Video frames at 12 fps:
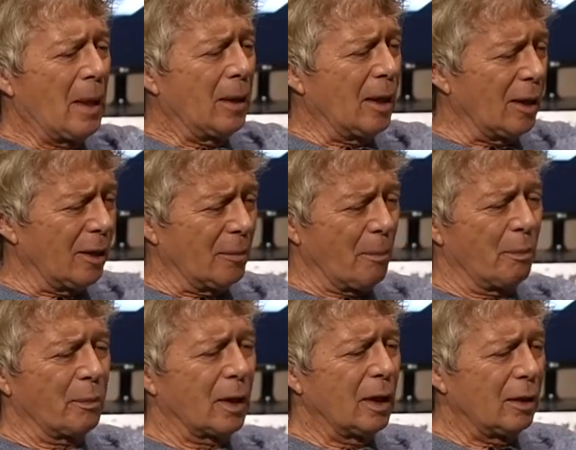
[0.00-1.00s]
um,
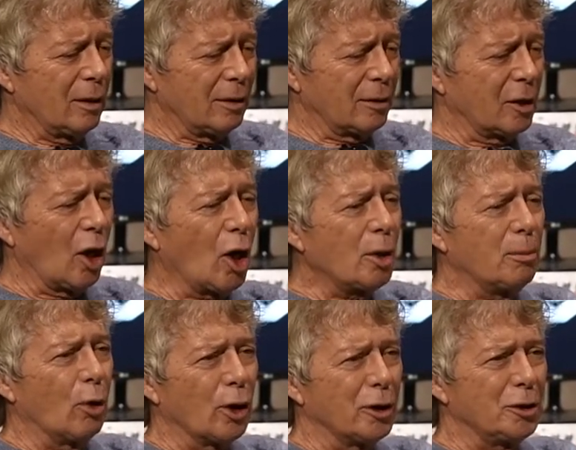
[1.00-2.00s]

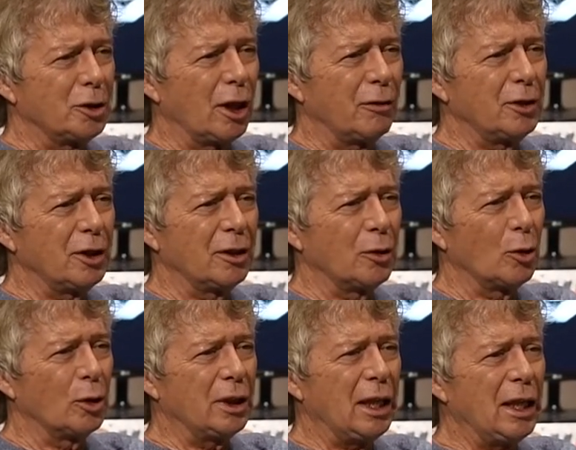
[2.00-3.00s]
cardboard shoved in an
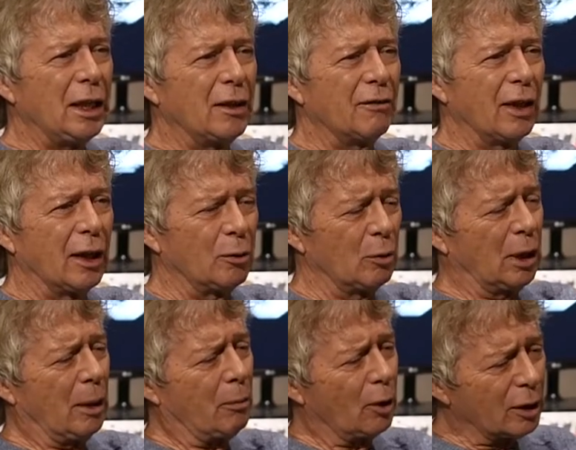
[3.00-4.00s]
old heating vent. And when
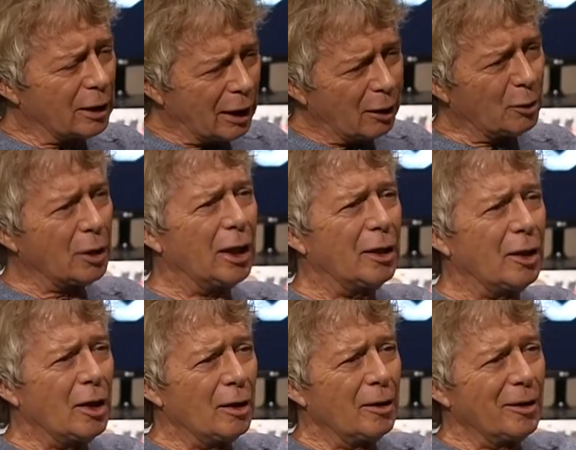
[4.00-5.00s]
I pulled it out, then
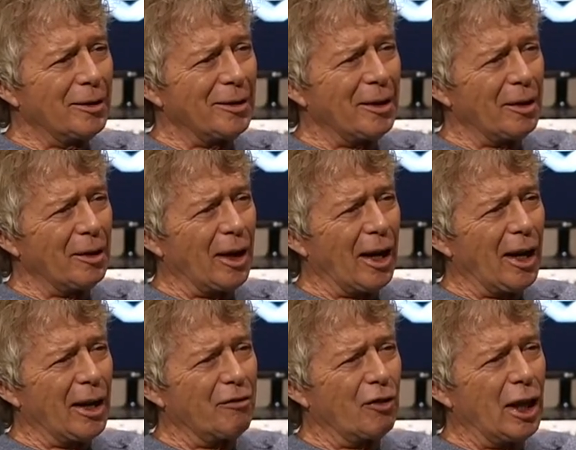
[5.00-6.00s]

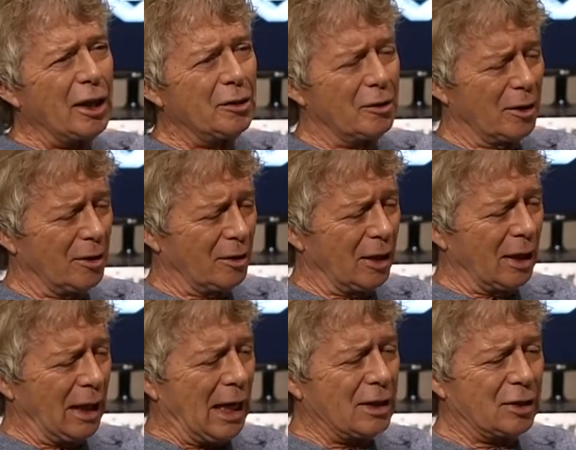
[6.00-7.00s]
I find
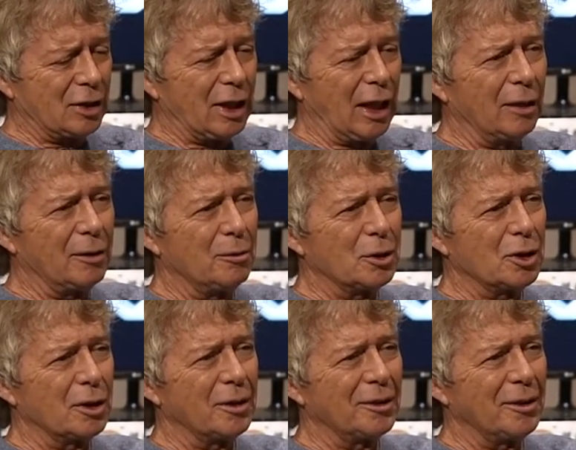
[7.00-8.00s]
an acetate. It was
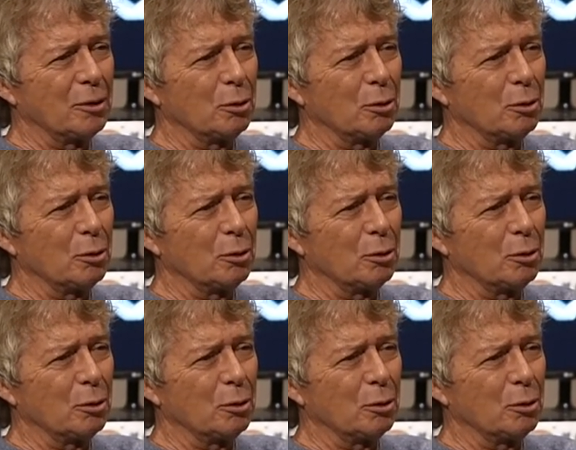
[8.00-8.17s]
a, the